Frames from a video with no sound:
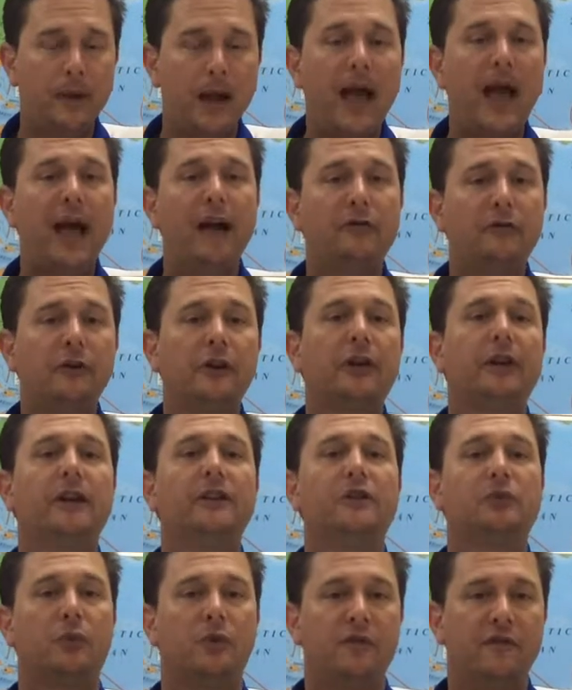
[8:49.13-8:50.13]

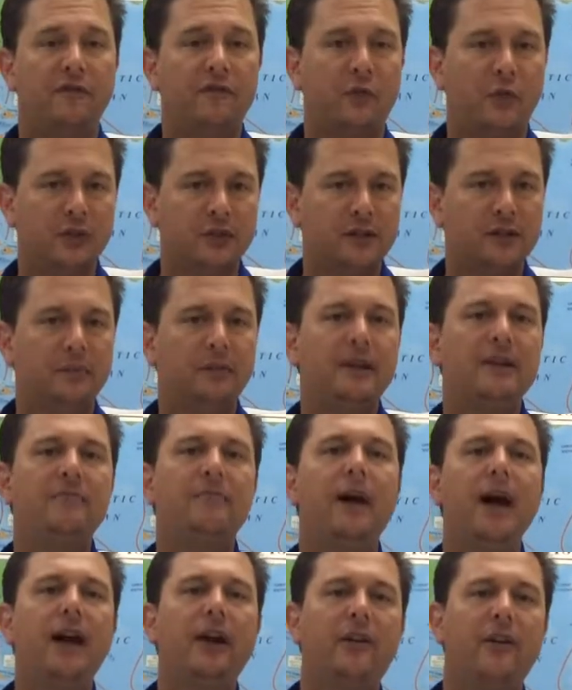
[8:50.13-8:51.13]
Africans were forcibly
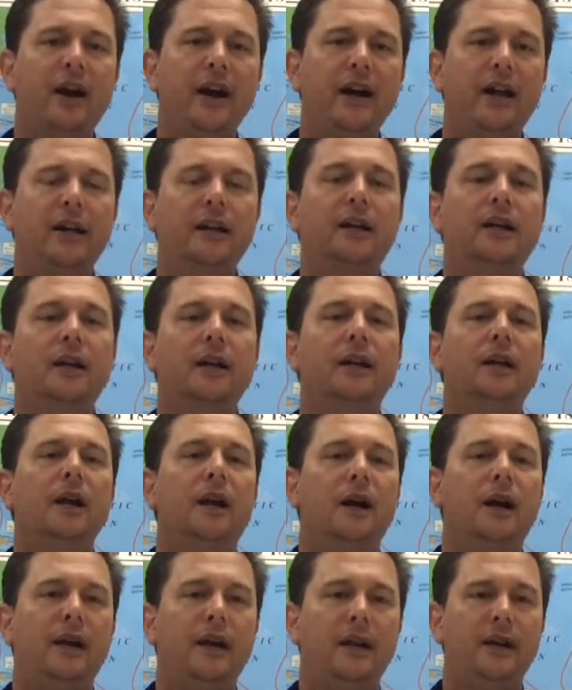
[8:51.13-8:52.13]
migrated
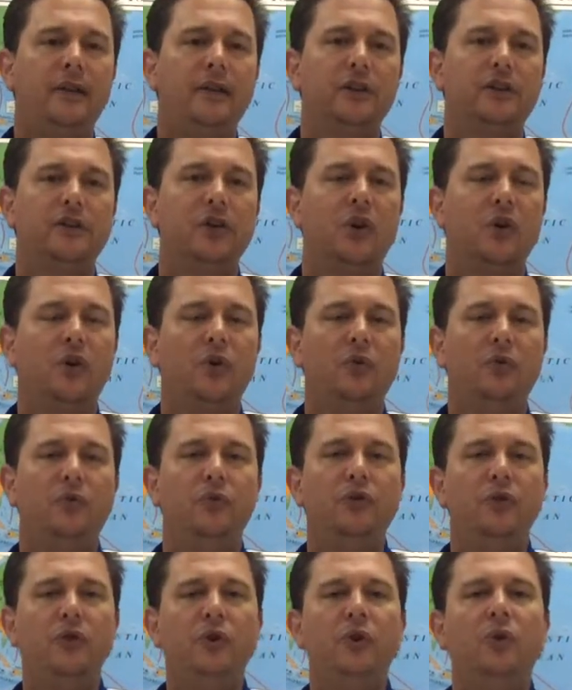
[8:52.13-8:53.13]
in this whole
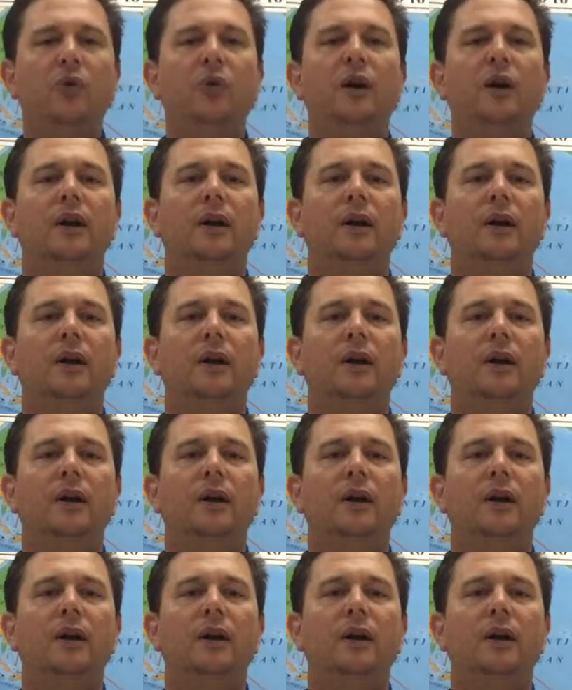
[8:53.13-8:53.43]
new